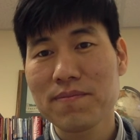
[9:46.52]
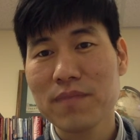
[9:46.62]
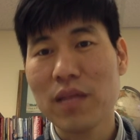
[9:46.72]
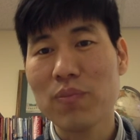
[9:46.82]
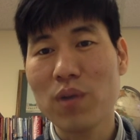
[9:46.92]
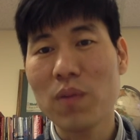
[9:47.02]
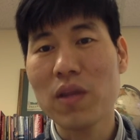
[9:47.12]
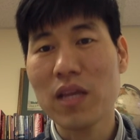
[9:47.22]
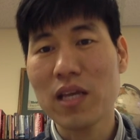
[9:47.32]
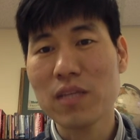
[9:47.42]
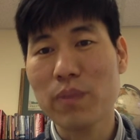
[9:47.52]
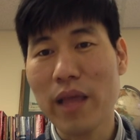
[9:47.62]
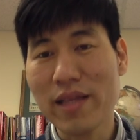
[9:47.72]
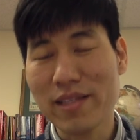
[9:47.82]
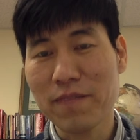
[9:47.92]
That moment is
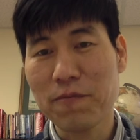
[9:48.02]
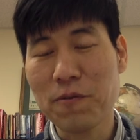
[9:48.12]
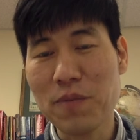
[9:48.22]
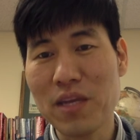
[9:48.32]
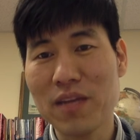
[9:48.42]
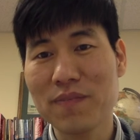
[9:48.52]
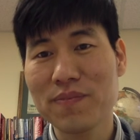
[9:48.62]
blessing for me